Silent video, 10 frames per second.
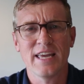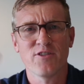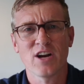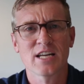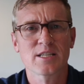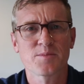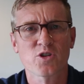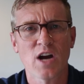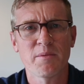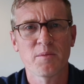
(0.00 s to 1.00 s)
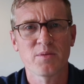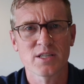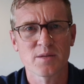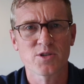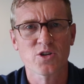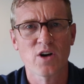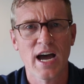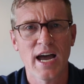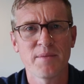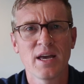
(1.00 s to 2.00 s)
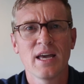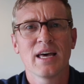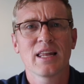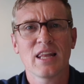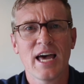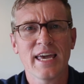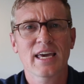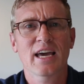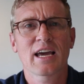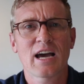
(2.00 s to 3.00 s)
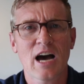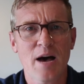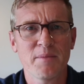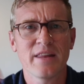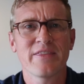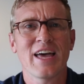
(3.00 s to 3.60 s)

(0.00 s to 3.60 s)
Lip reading: If you're not a subscriber, please subscribe, like, comment.